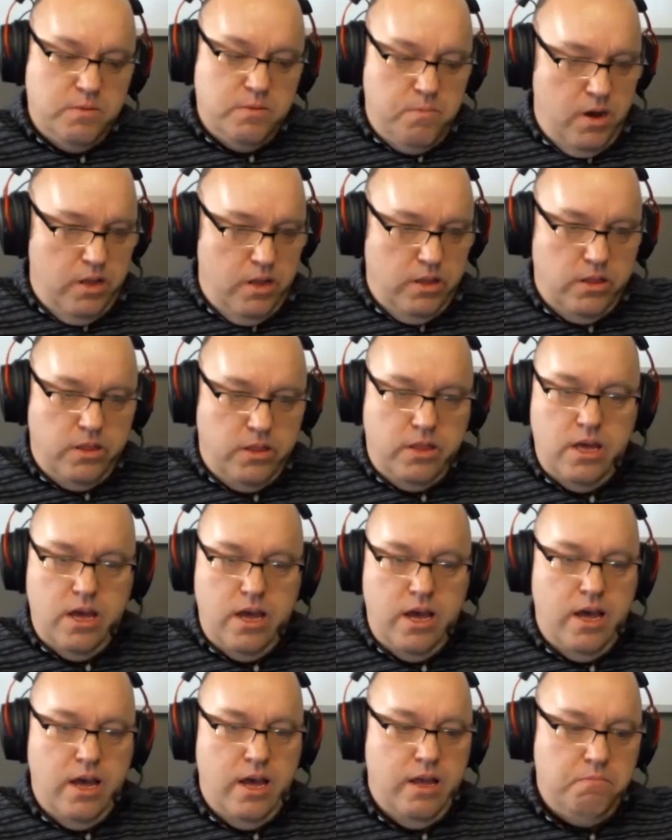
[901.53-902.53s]
a month,
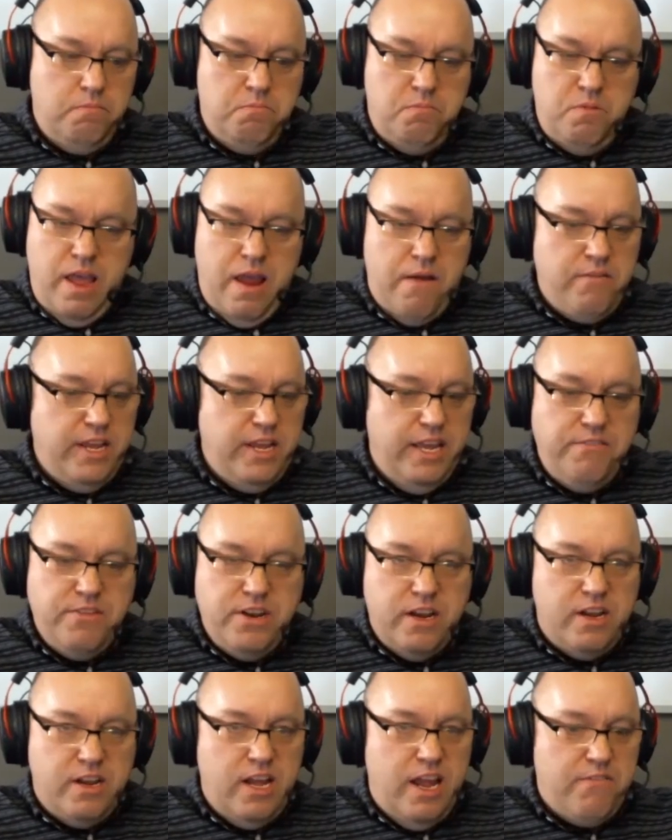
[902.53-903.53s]
uh, every
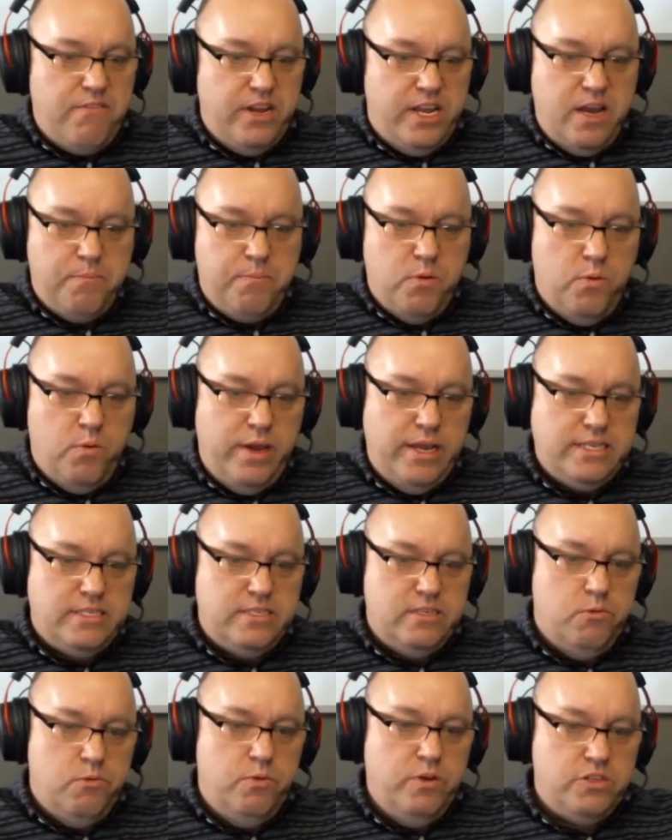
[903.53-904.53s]
even a, every couple of
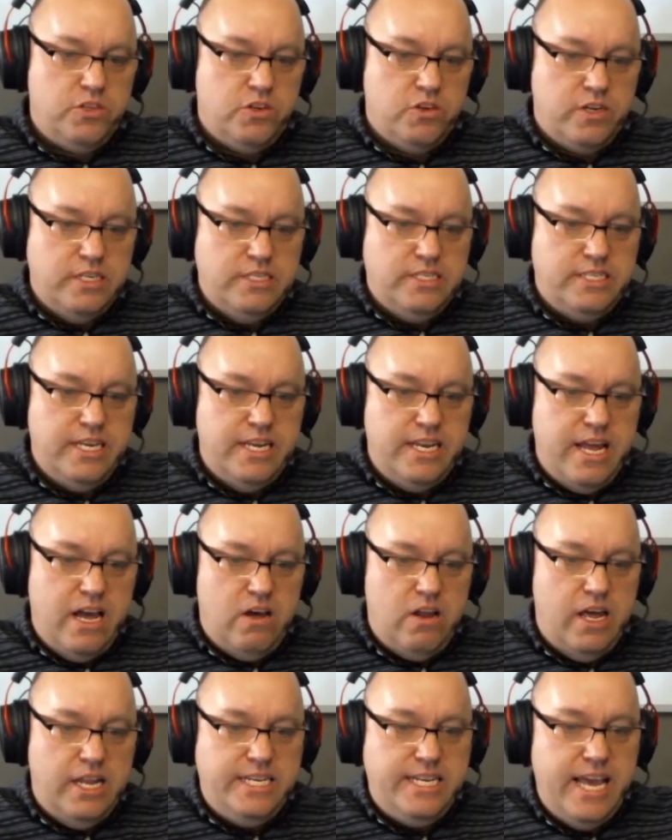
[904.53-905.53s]
weeks, the realtor can send
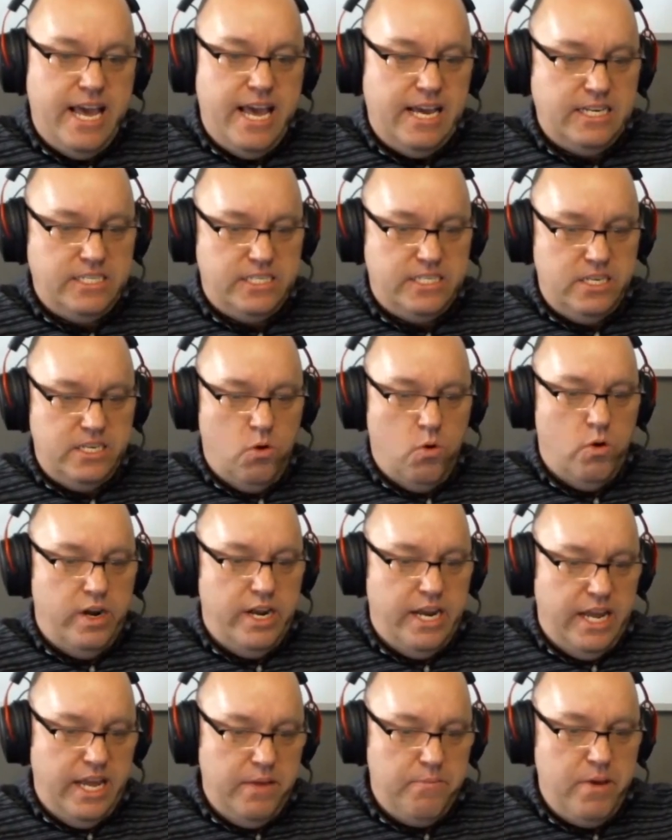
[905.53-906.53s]
out a text or
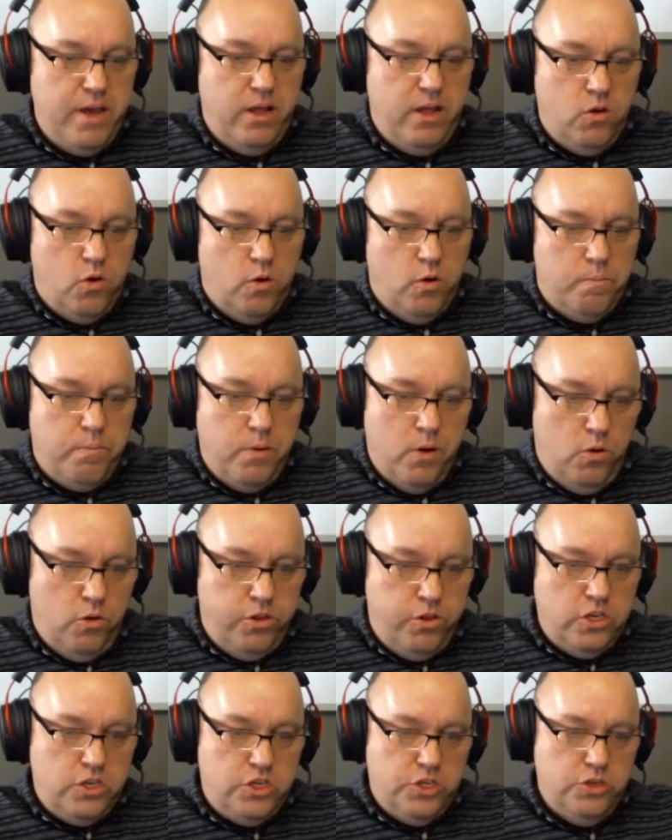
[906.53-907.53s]
an email or
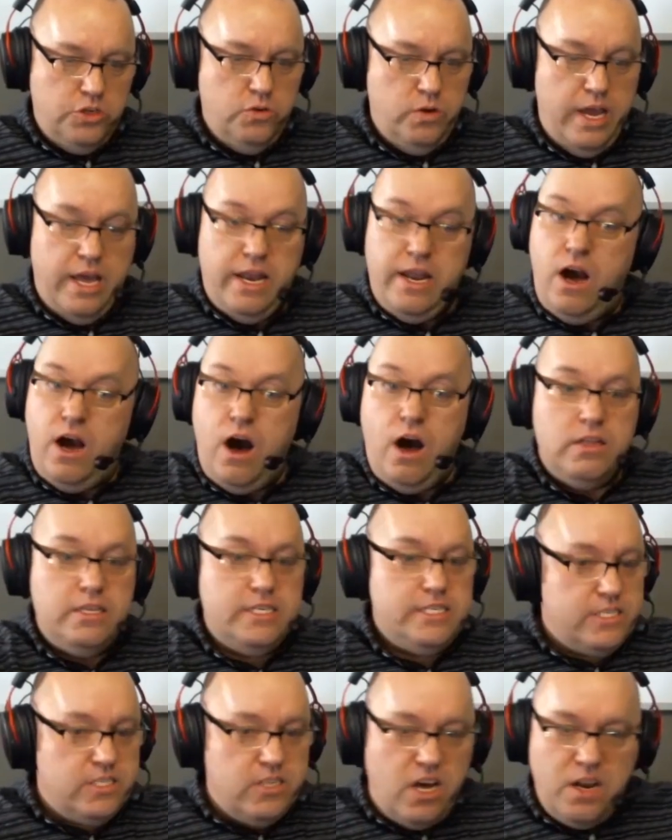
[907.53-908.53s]
both to, and all
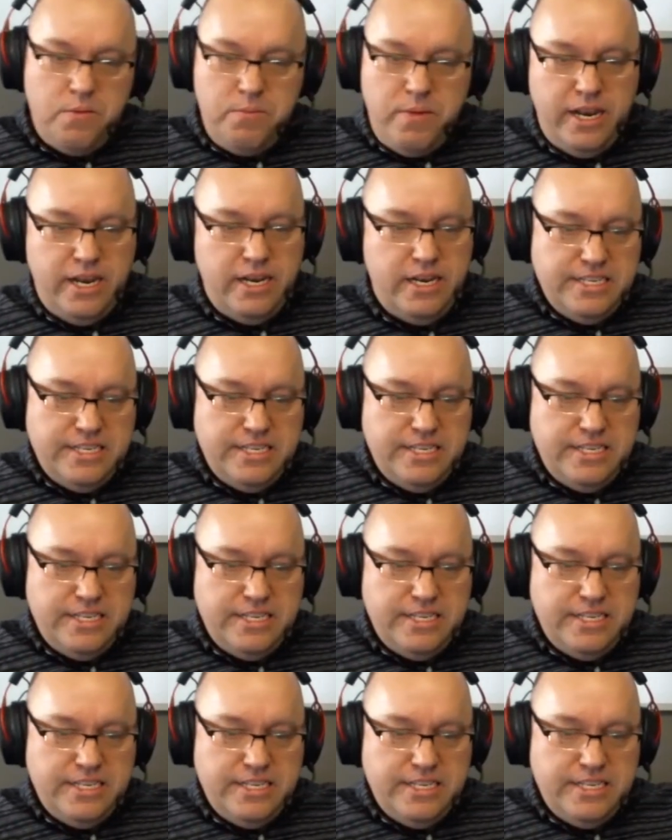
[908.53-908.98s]
this is automated.